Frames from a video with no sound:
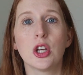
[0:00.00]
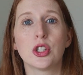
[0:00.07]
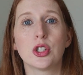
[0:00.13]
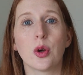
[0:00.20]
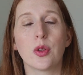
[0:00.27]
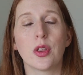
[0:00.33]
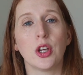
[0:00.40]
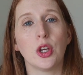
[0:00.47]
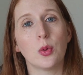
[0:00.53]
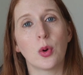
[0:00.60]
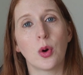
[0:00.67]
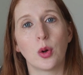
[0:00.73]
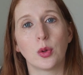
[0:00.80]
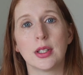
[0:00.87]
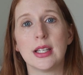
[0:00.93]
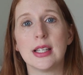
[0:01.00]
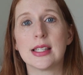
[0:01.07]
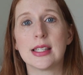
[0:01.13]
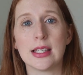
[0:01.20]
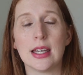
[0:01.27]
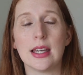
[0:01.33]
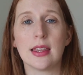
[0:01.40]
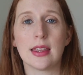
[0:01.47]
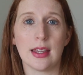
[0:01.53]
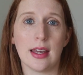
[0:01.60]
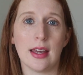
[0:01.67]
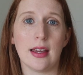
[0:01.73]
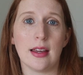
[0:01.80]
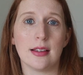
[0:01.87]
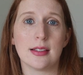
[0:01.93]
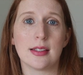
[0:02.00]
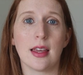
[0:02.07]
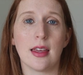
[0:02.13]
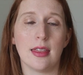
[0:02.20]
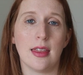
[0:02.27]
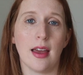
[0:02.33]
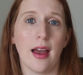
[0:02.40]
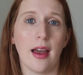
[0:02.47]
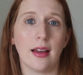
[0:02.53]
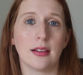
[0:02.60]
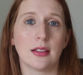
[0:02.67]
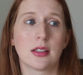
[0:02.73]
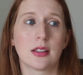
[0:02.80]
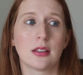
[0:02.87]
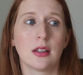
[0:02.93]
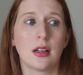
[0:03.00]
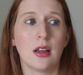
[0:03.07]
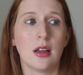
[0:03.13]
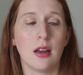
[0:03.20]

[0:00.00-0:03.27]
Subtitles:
so that you will only see things that